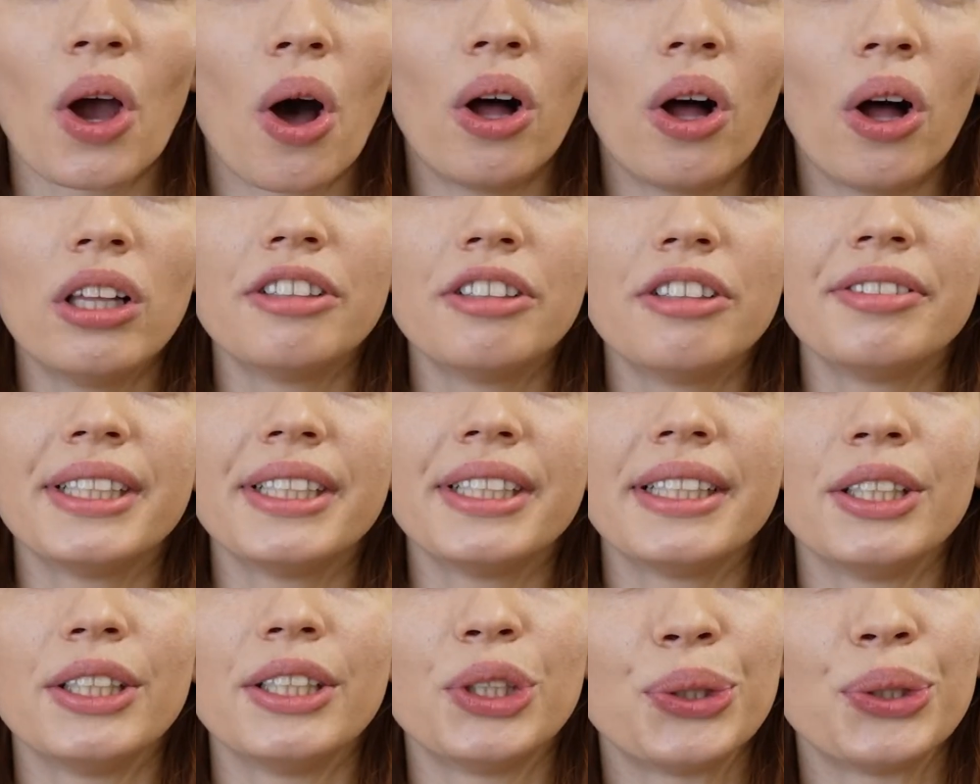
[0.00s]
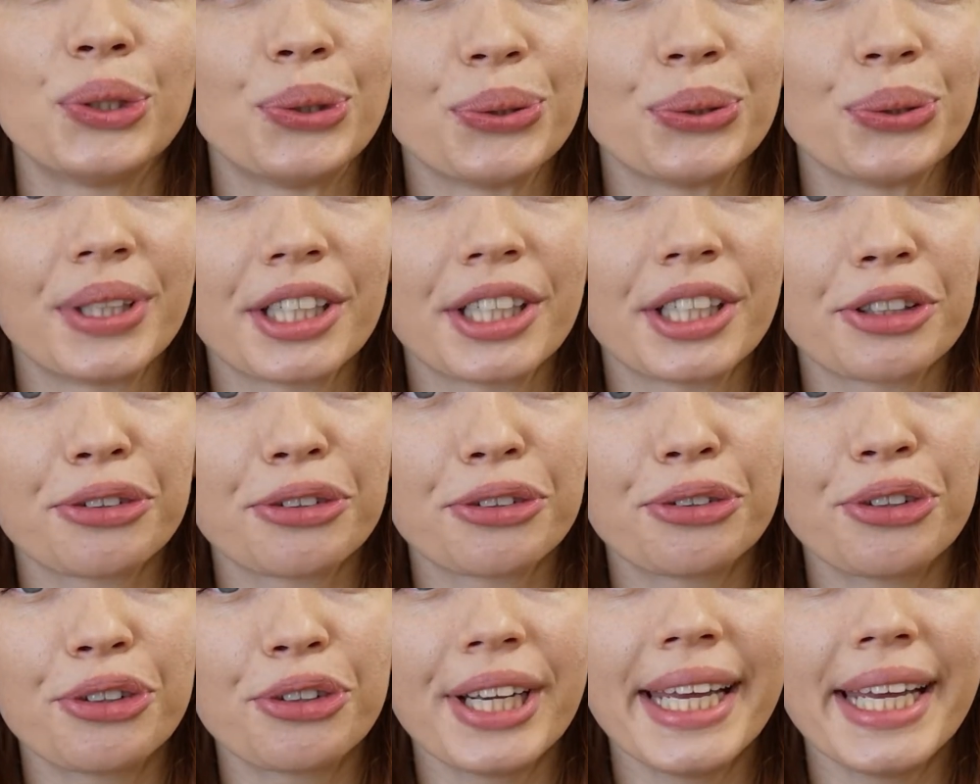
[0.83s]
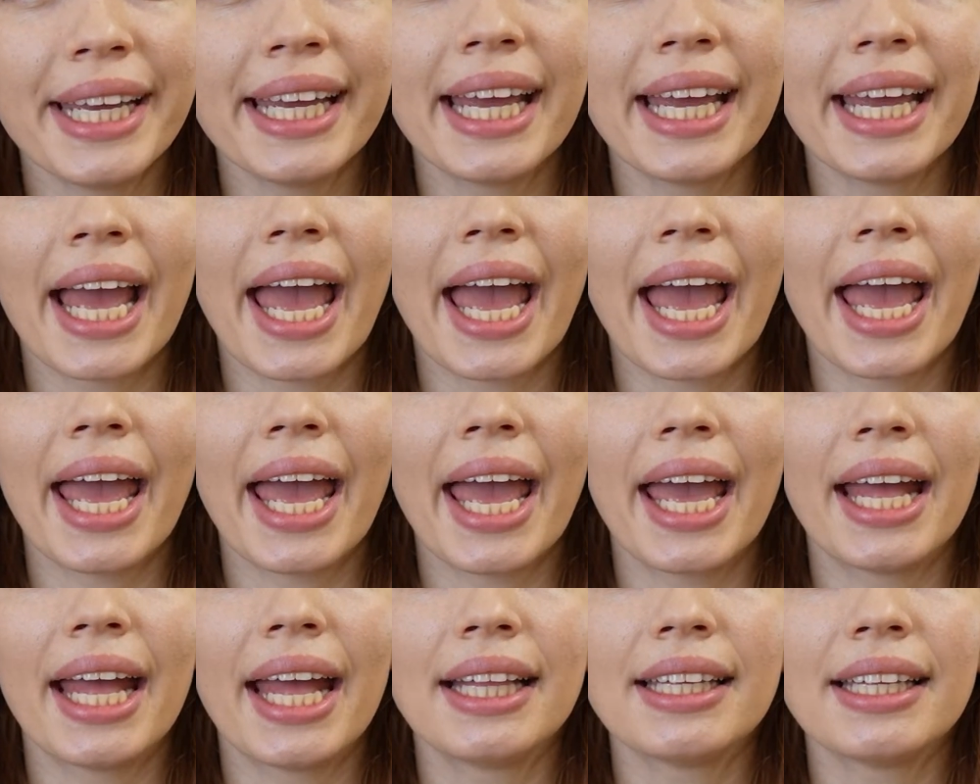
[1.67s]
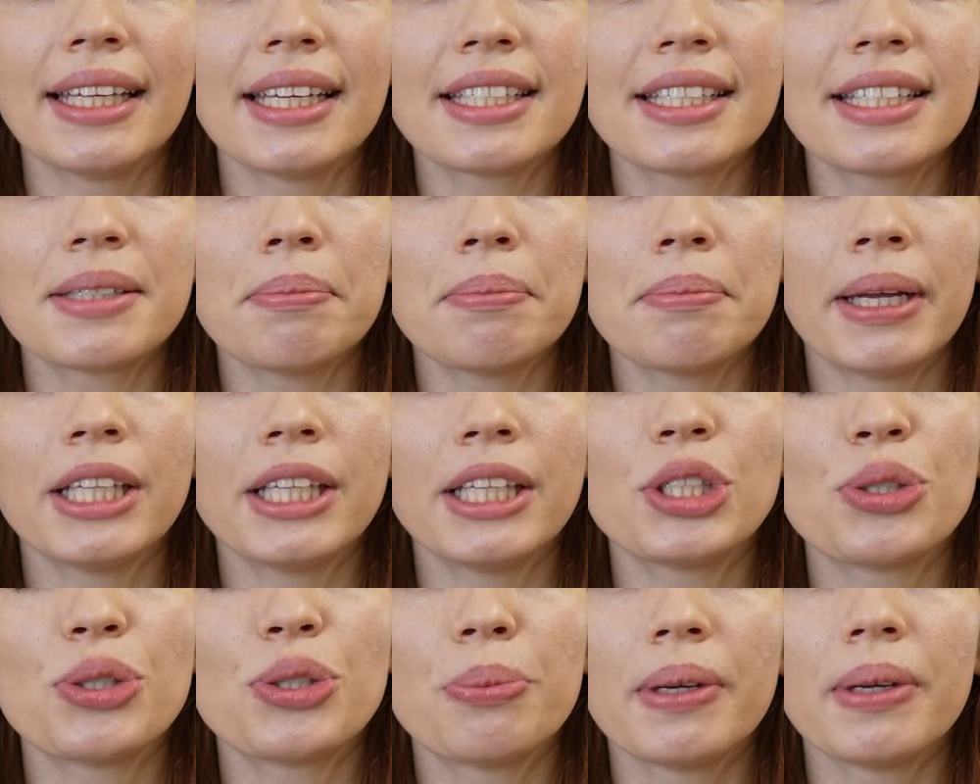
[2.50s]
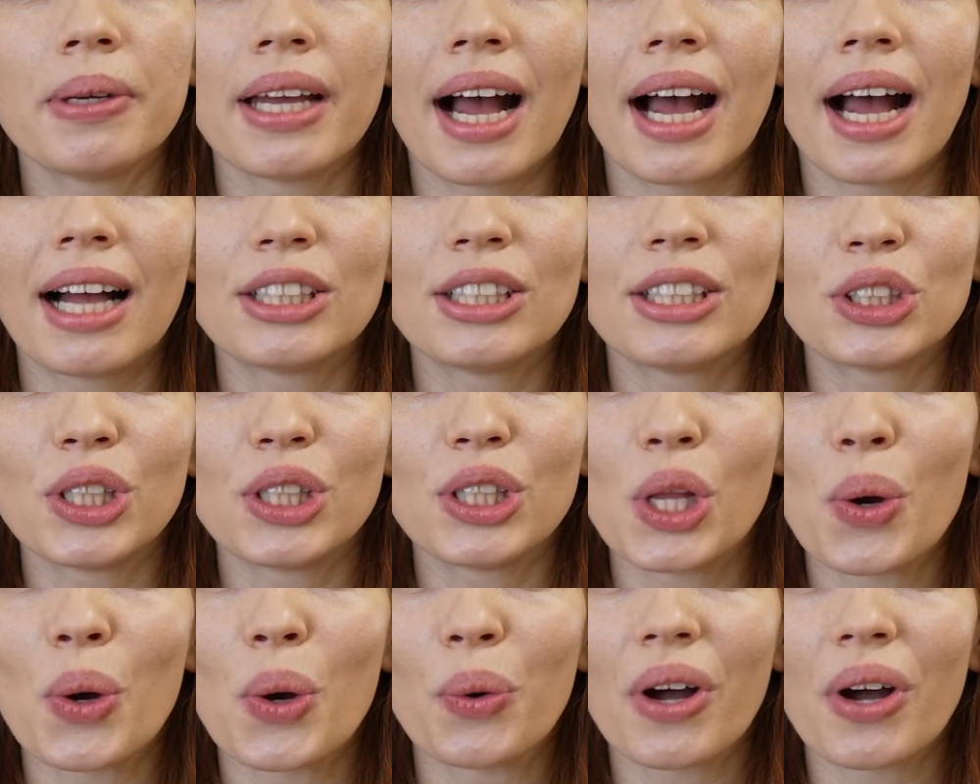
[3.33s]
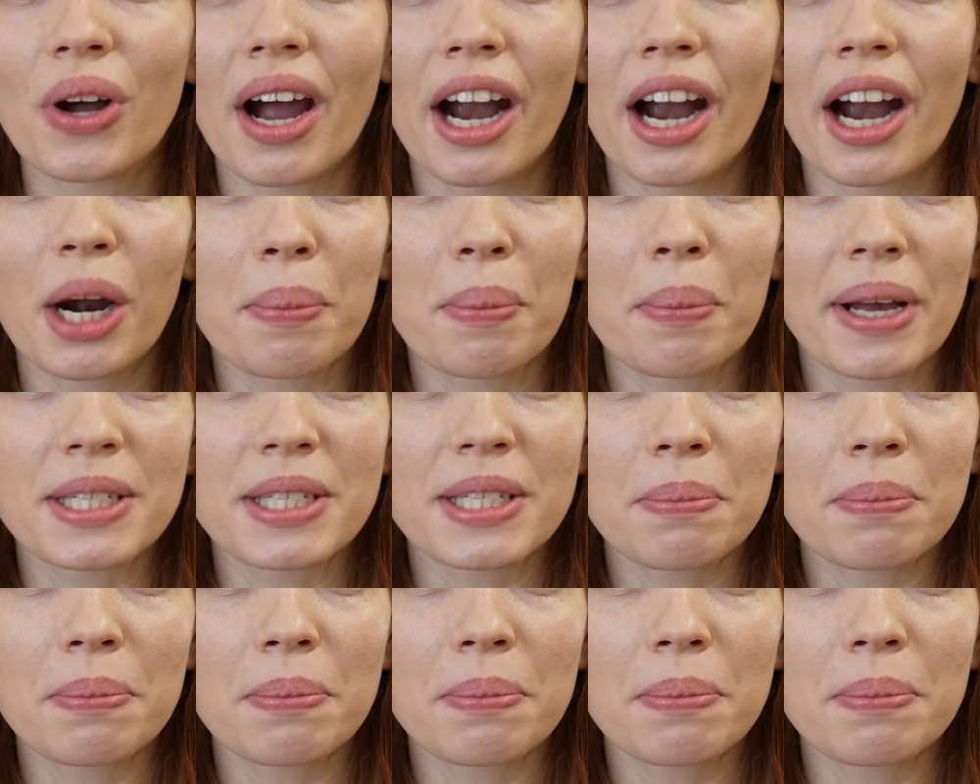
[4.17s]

All of it is sugar free and it's meant to be as low carb as